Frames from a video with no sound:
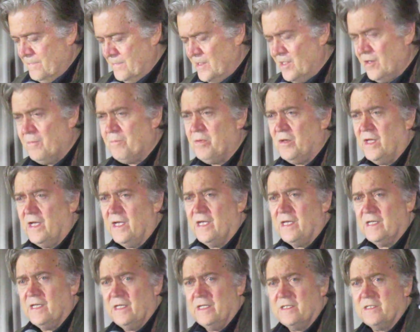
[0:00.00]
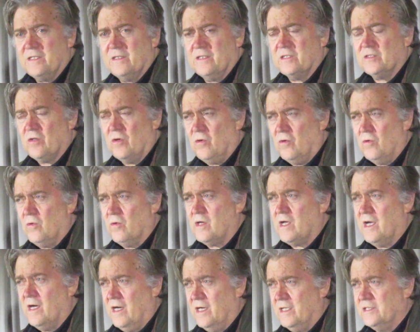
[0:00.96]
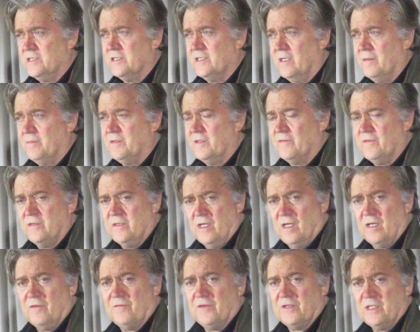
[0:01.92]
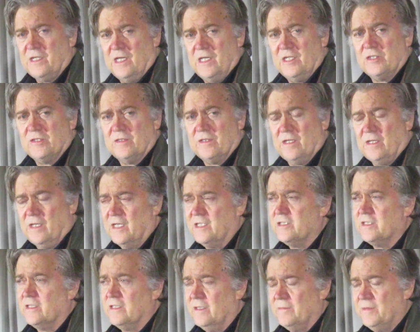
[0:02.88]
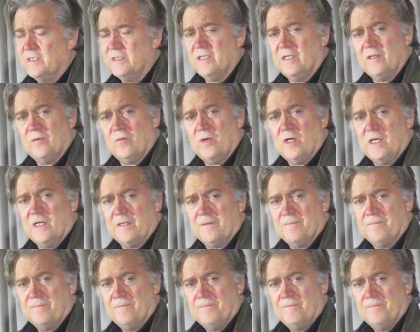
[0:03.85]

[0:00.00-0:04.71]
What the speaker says: They're playing into this whole concept of the nullification of election. Let me tell you why.